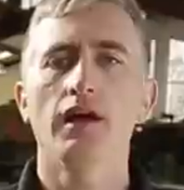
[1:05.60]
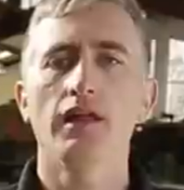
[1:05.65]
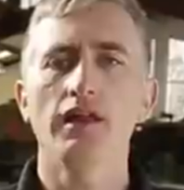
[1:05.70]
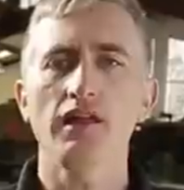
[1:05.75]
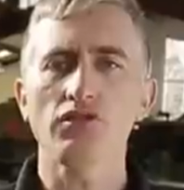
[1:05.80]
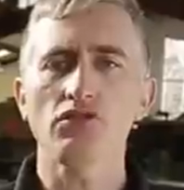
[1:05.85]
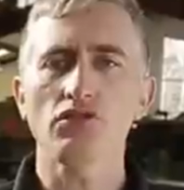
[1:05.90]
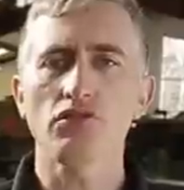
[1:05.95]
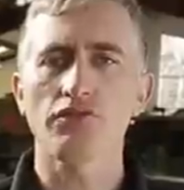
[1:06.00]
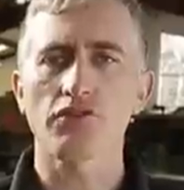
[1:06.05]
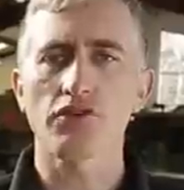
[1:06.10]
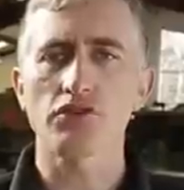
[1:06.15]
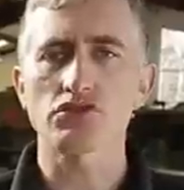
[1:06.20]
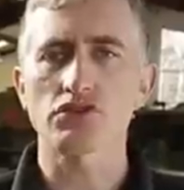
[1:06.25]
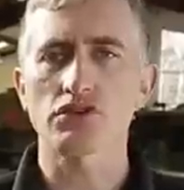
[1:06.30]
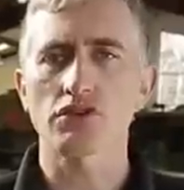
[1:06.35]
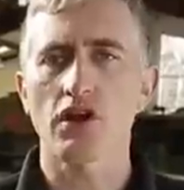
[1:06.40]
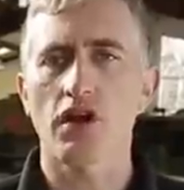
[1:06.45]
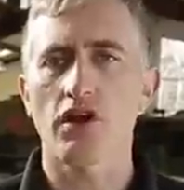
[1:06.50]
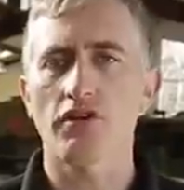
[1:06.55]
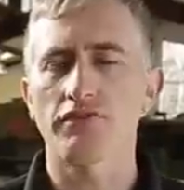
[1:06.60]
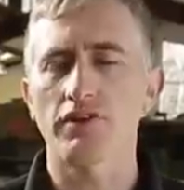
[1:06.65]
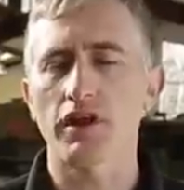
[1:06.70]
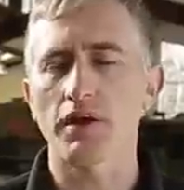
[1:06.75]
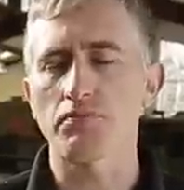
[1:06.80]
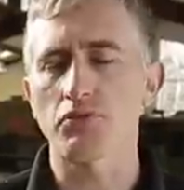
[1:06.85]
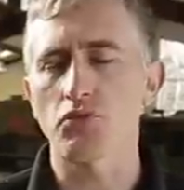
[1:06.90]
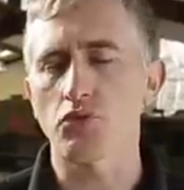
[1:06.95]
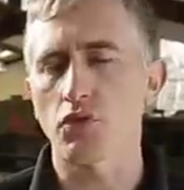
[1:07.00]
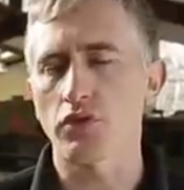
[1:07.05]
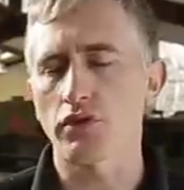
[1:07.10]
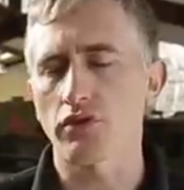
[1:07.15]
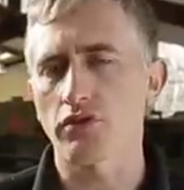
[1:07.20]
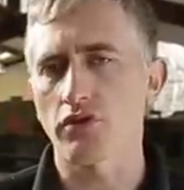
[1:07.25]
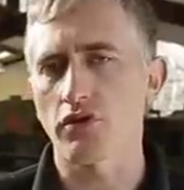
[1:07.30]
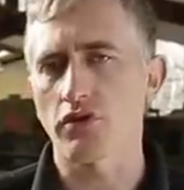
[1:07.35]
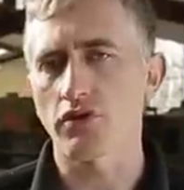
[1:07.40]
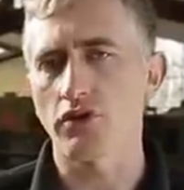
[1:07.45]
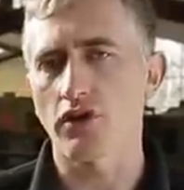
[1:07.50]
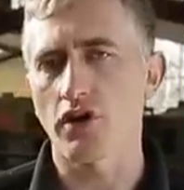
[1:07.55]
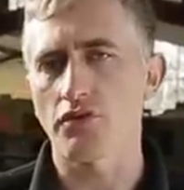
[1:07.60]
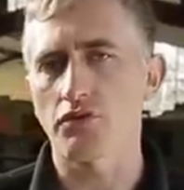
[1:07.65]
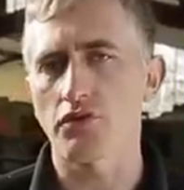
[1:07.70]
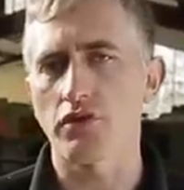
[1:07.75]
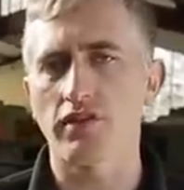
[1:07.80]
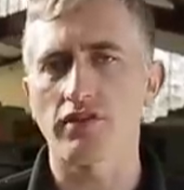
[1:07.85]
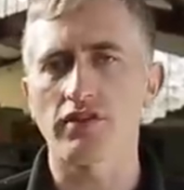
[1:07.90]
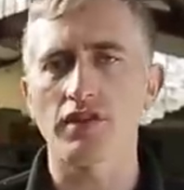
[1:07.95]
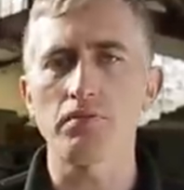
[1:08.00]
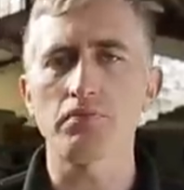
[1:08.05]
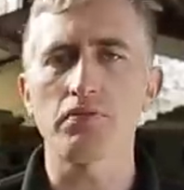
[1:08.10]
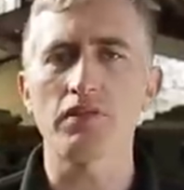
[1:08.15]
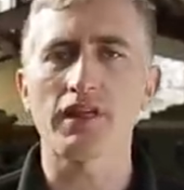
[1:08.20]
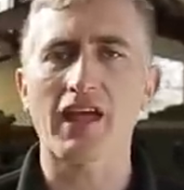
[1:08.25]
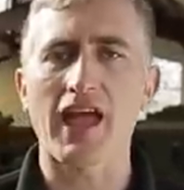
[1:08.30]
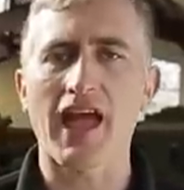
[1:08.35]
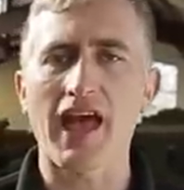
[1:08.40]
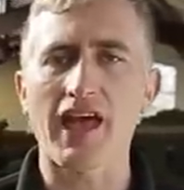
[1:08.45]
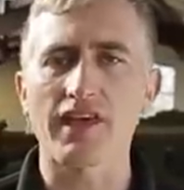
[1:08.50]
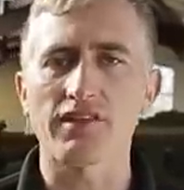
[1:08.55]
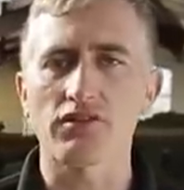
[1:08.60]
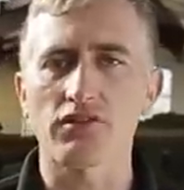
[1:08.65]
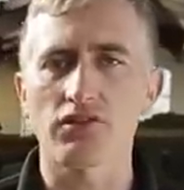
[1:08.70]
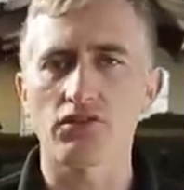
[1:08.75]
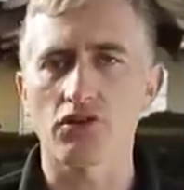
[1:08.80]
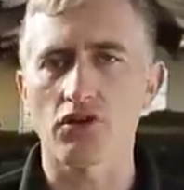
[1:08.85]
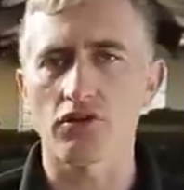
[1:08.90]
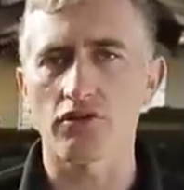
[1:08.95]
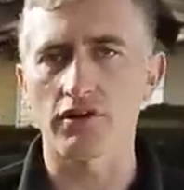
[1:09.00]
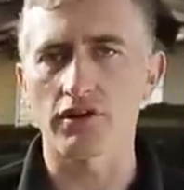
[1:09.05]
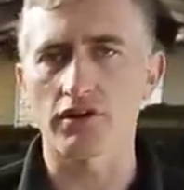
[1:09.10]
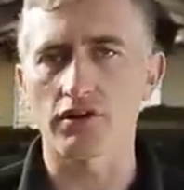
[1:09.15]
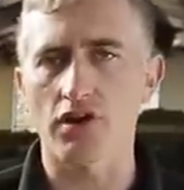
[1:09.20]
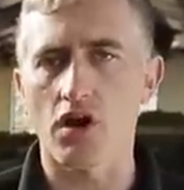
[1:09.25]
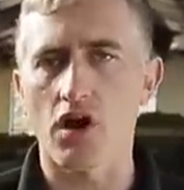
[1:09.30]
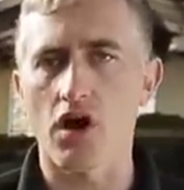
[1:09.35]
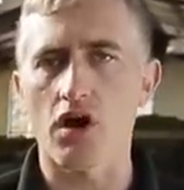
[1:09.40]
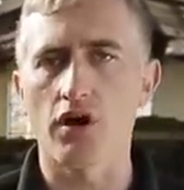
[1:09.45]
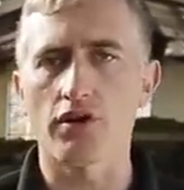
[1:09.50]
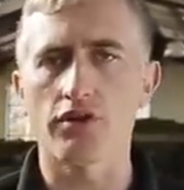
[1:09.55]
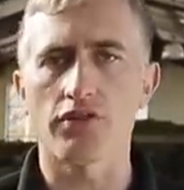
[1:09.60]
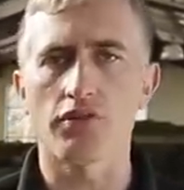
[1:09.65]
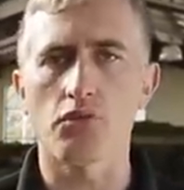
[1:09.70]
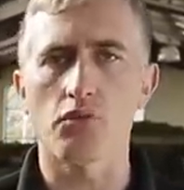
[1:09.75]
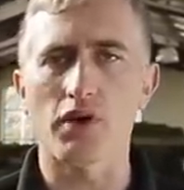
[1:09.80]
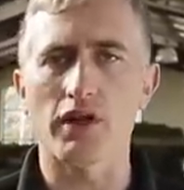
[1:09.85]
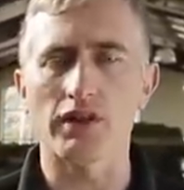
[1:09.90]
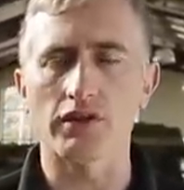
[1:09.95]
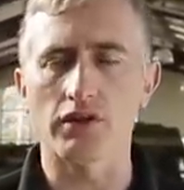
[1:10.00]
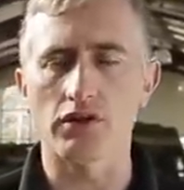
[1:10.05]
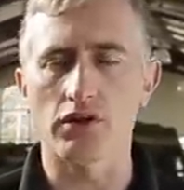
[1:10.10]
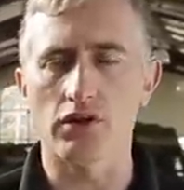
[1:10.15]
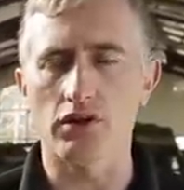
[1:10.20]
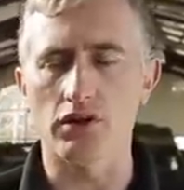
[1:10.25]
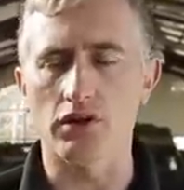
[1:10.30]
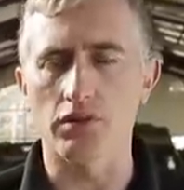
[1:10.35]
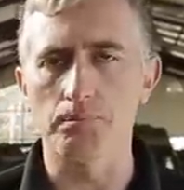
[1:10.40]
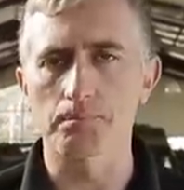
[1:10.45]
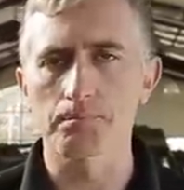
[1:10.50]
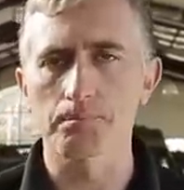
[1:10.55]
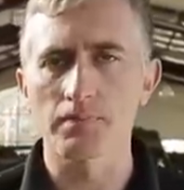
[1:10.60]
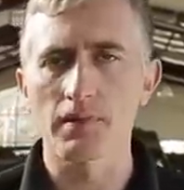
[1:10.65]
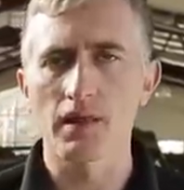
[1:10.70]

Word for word: Initial version of Leopard 1 started off with a simple cast turret on the welded hull.